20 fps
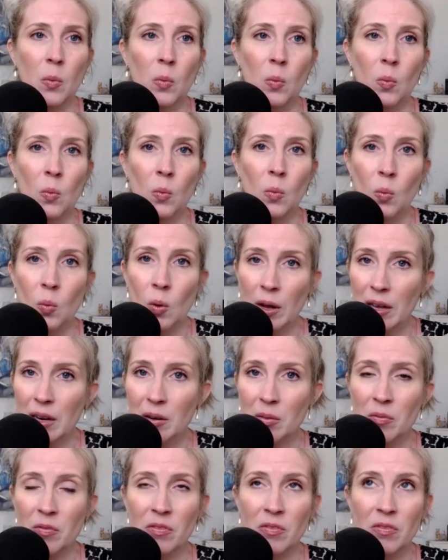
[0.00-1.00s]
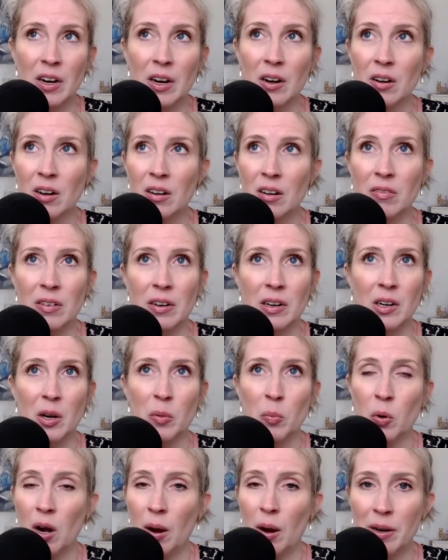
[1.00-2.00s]
One very, very
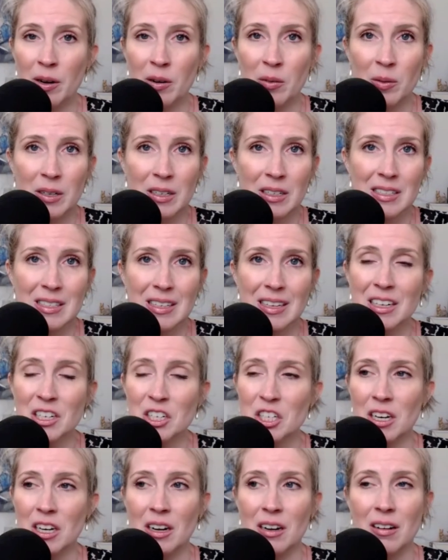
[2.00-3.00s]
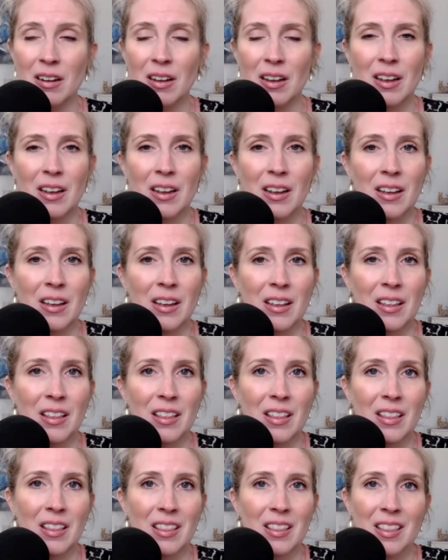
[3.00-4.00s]
prominent one is itching.
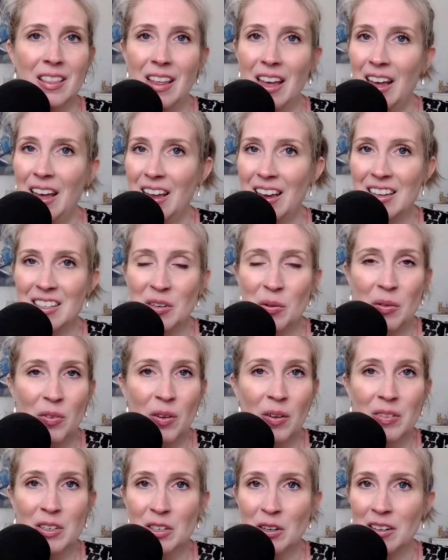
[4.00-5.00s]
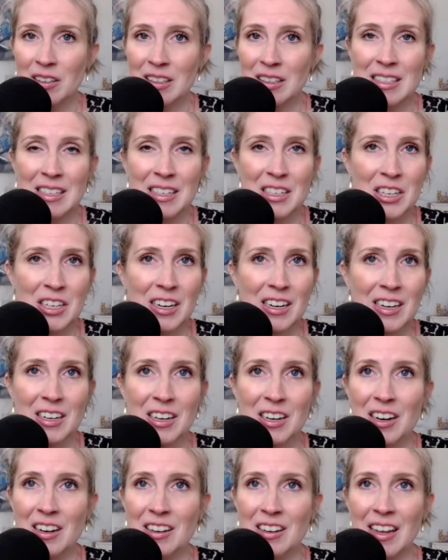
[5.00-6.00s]
So if you have a dog that's itching
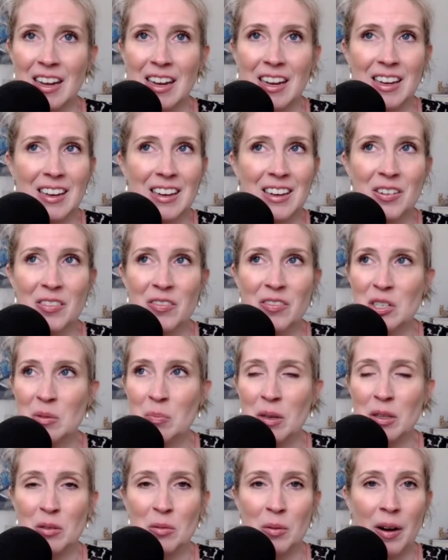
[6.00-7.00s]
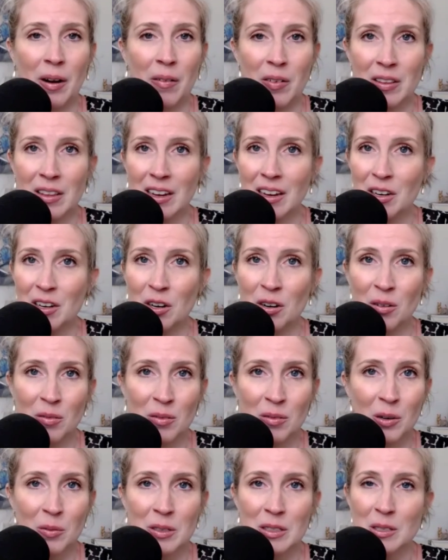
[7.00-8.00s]
and like you've just been through everything and you
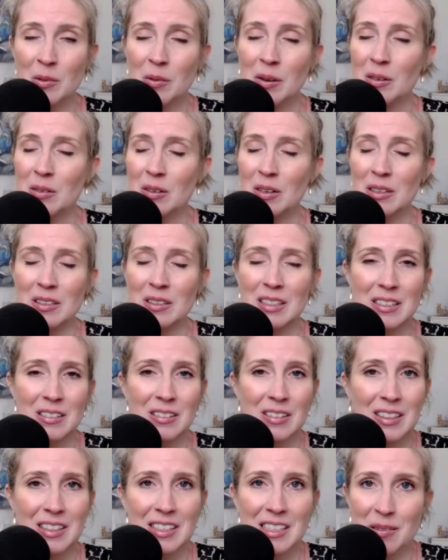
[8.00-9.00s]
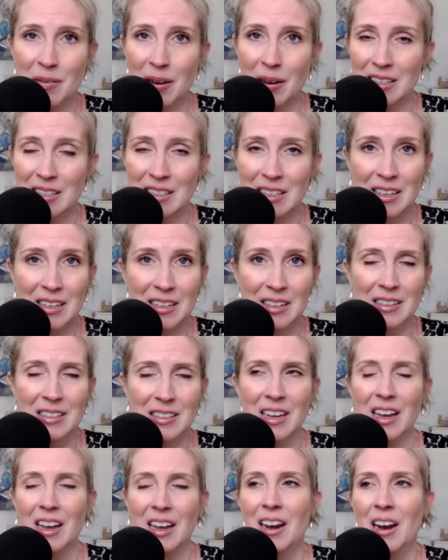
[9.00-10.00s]
don't know what's going on, let's look at these
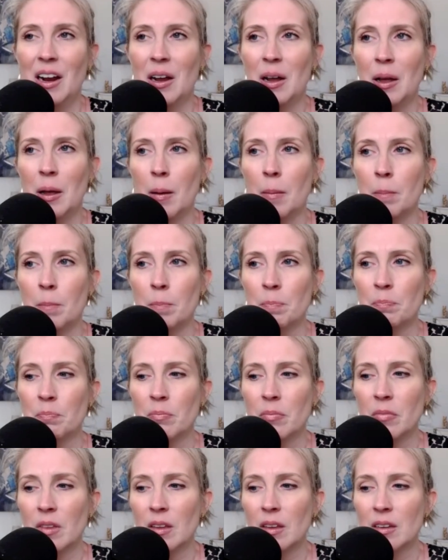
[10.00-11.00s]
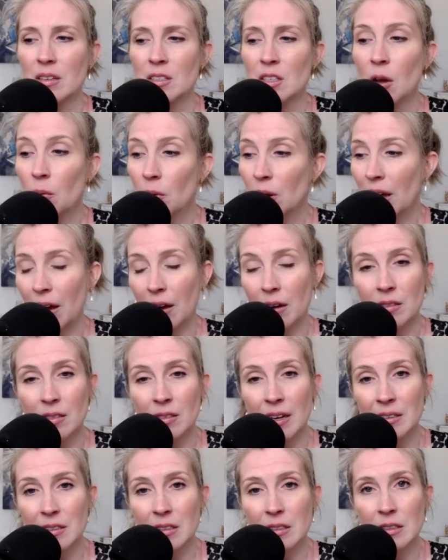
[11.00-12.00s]
vaccines. So yeah,
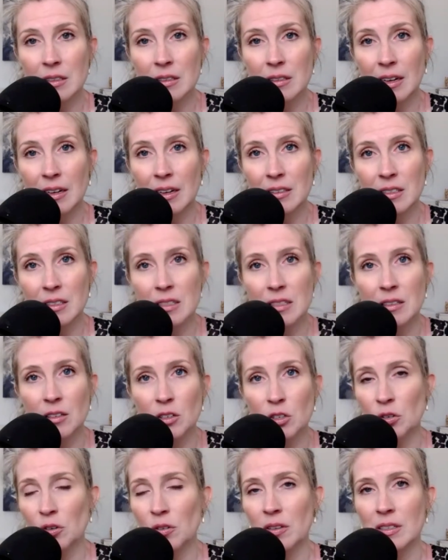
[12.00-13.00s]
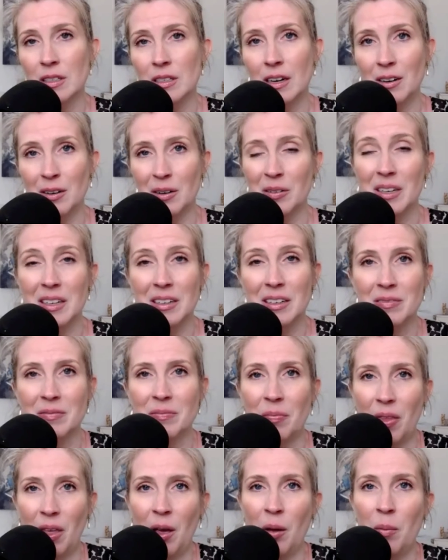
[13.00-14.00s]
that's the truth as I know it
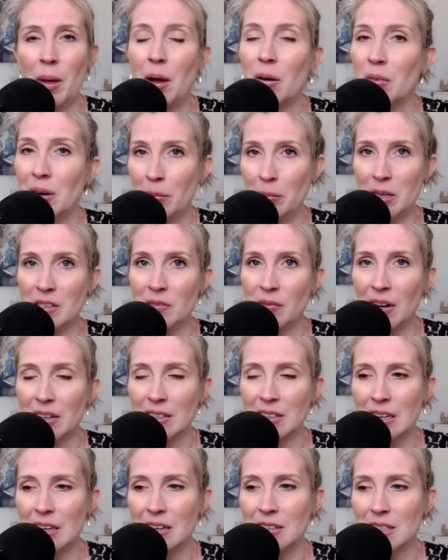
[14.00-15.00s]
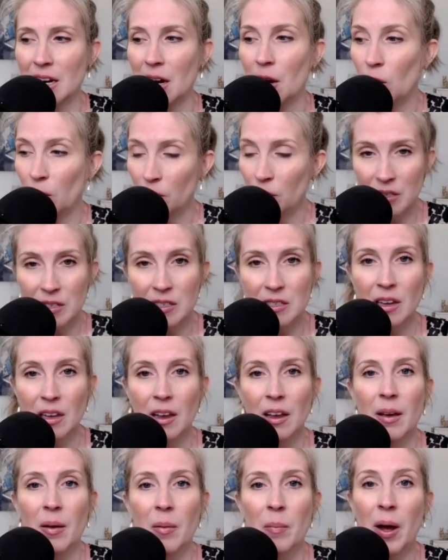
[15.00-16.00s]
about rabies vaccines. And I hope this
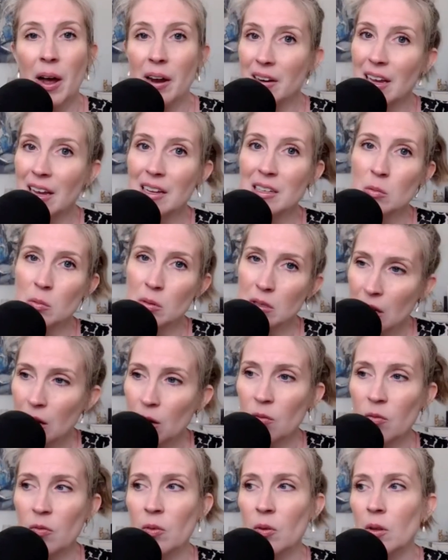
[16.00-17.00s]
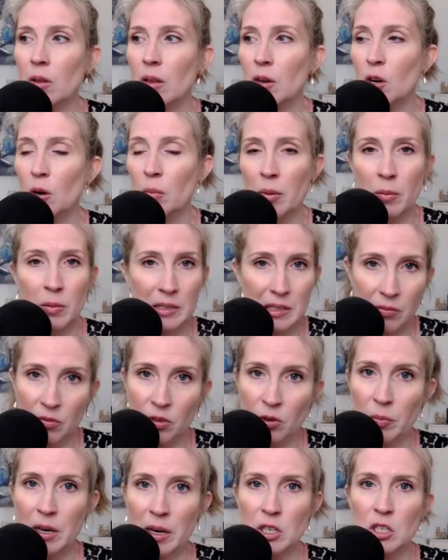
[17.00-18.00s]
podcast was helpful. I hope it was
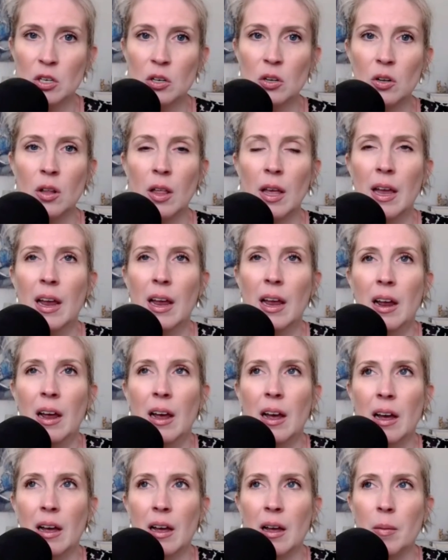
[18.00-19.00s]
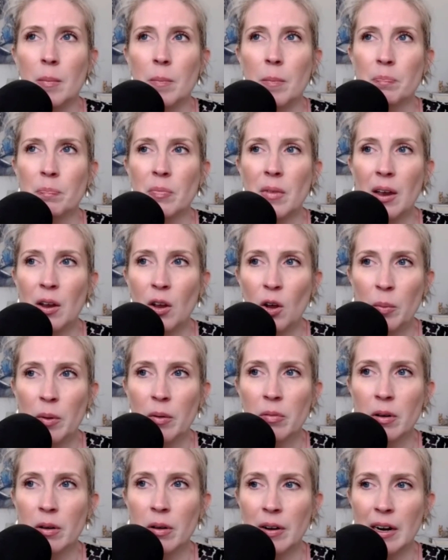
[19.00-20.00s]
informational. I hope
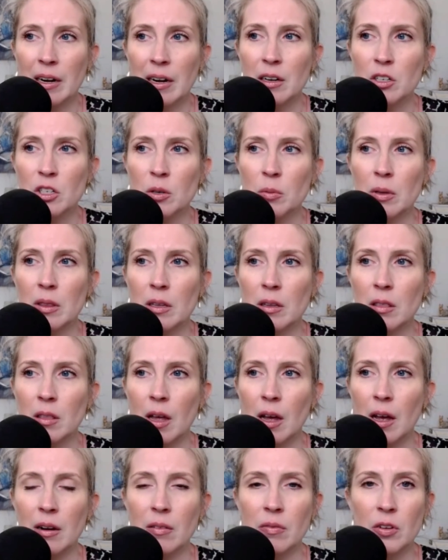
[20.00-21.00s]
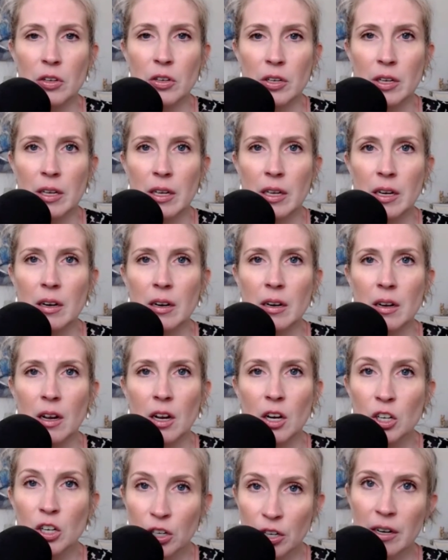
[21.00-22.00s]
it provided you with a lot of
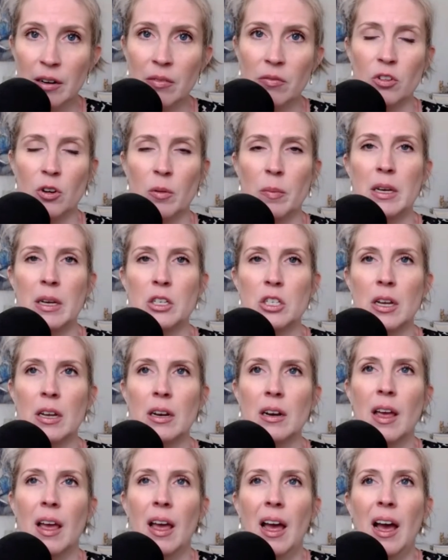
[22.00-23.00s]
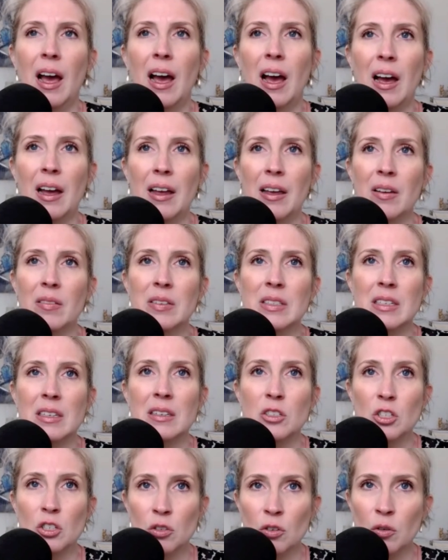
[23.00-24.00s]
good information. I have
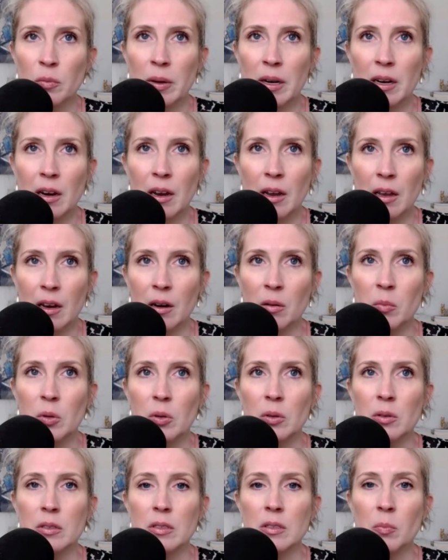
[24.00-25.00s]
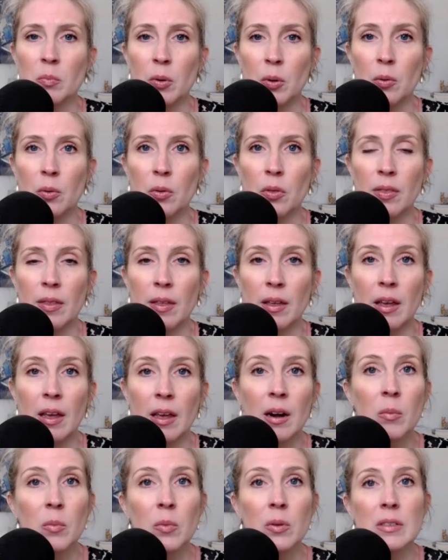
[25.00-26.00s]
seen too many animals, both
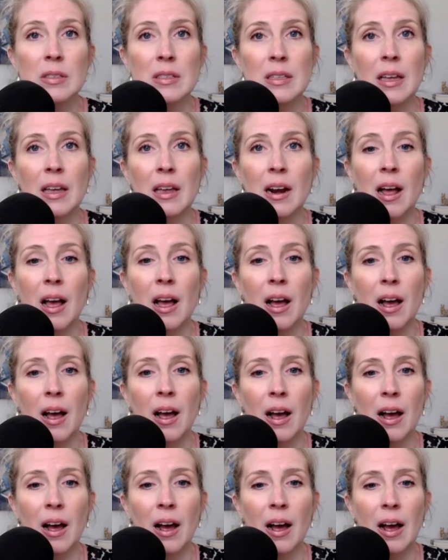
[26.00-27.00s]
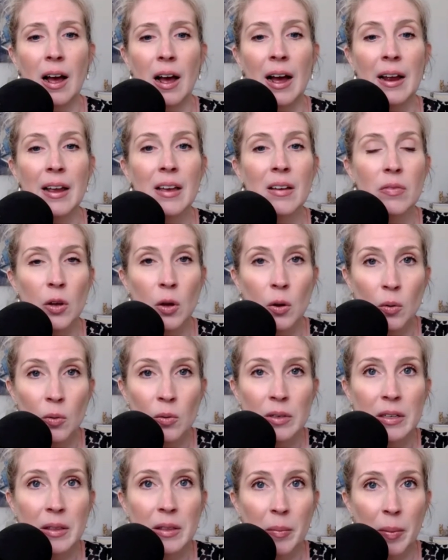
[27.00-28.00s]
animals that I have
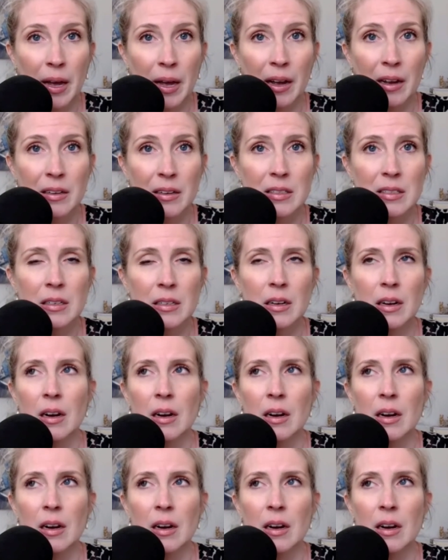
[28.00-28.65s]
owned in the past,